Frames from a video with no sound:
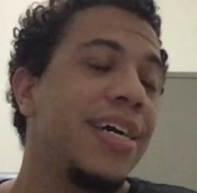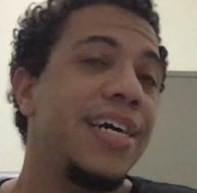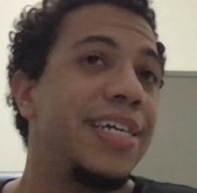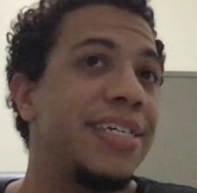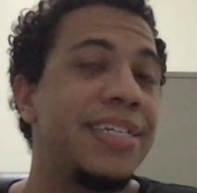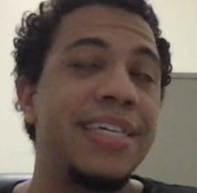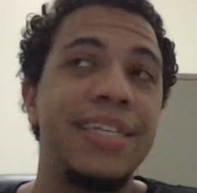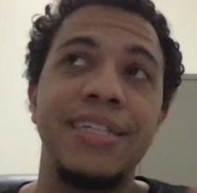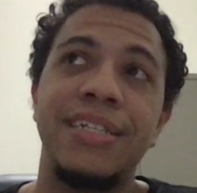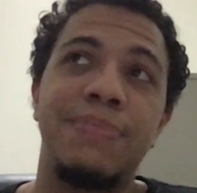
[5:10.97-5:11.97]
It is,
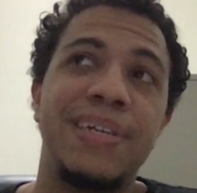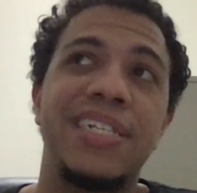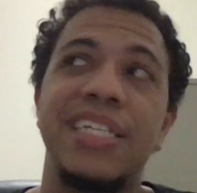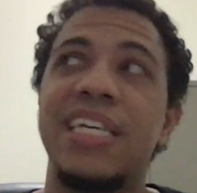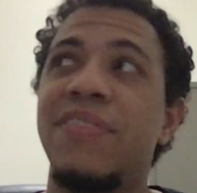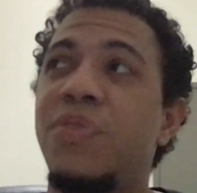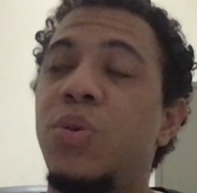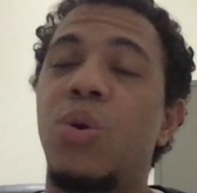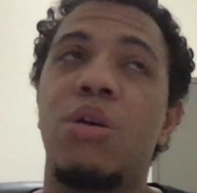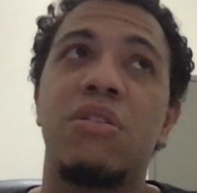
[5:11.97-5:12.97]
and especially if
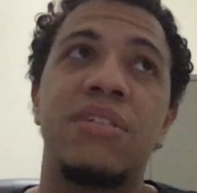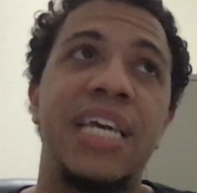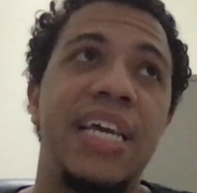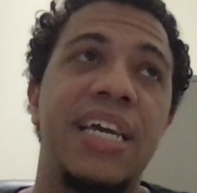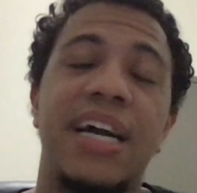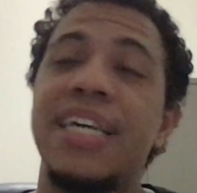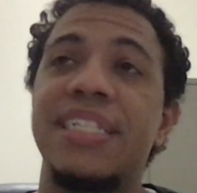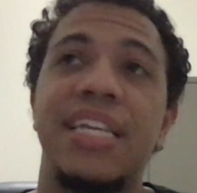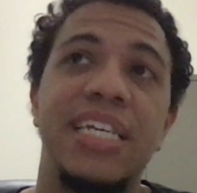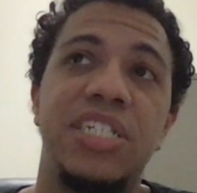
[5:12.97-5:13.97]
you are taking
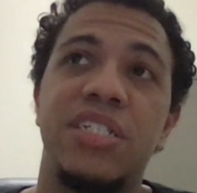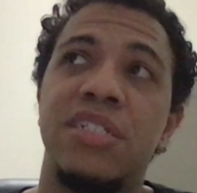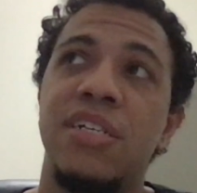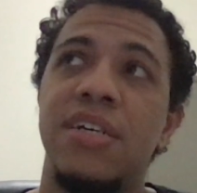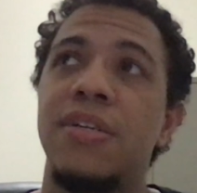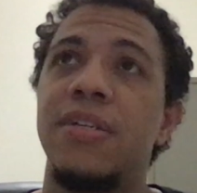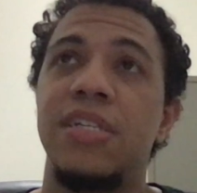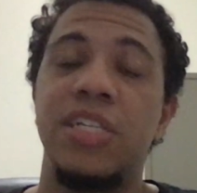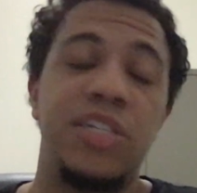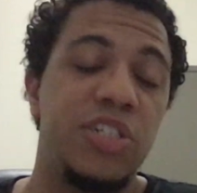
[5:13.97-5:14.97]
isolation,
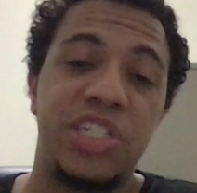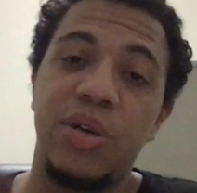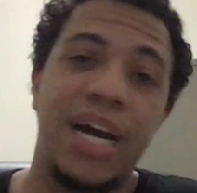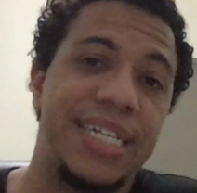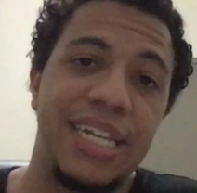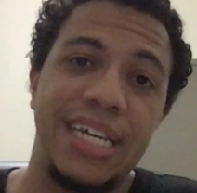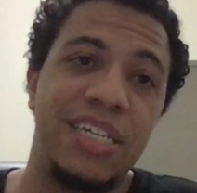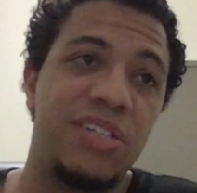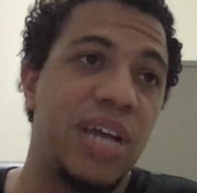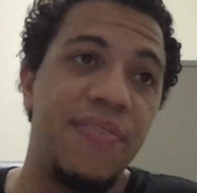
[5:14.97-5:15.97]
you know, you're still
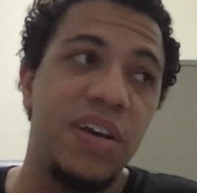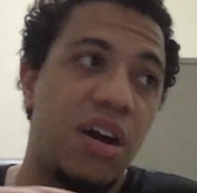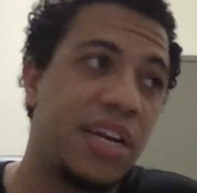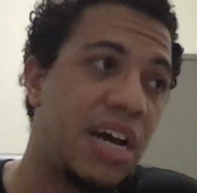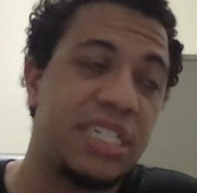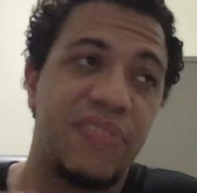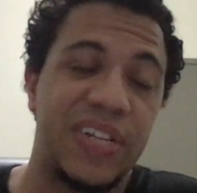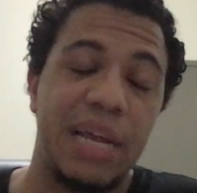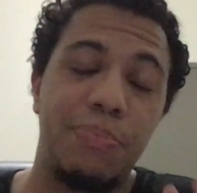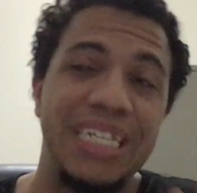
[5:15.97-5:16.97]
isolated, you haven't gone out and stuff like that.